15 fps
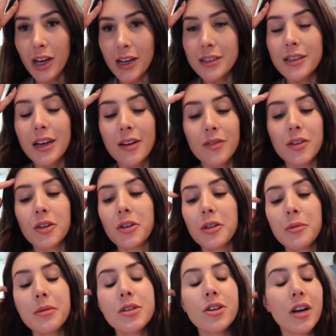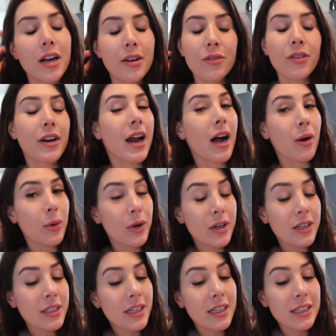guys, I have literally been trying for an
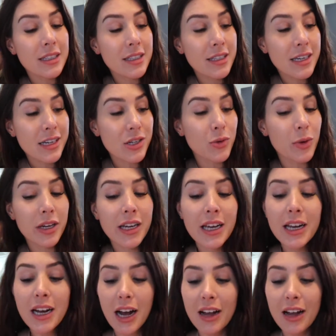hour to get the stitch working.